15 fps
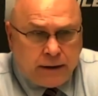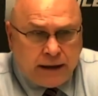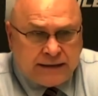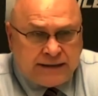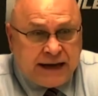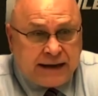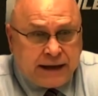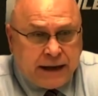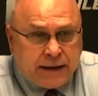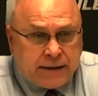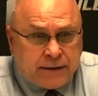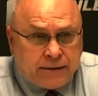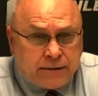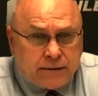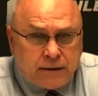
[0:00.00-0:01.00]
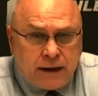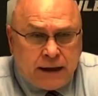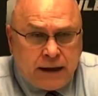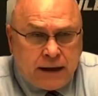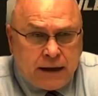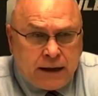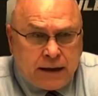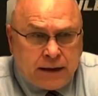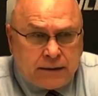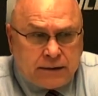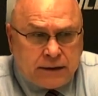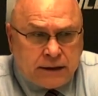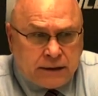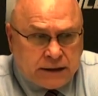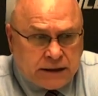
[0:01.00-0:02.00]
a decade
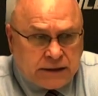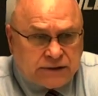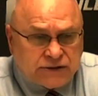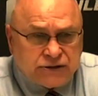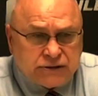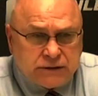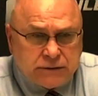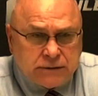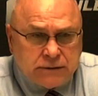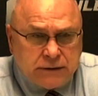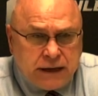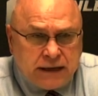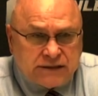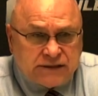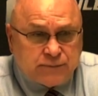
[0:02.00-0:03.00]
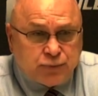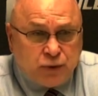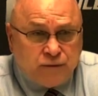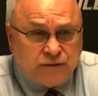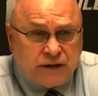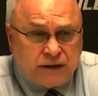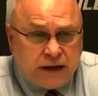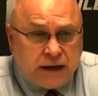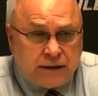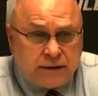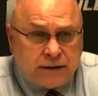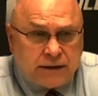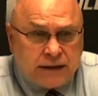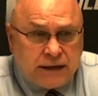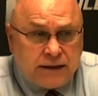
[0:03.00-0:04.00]
and Ilya's hasn't proved it yet in
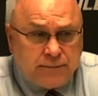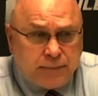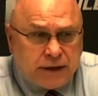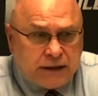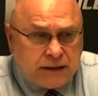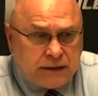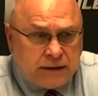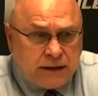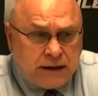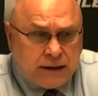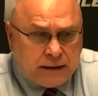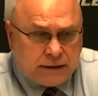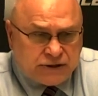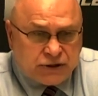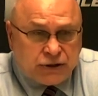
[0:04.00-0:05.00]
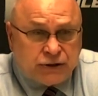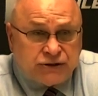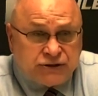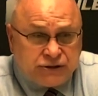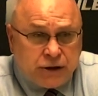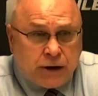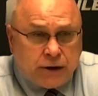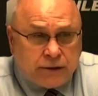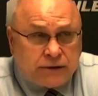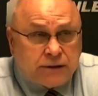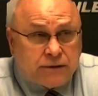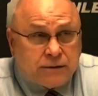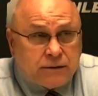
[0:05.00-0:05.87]
the league but it's a good start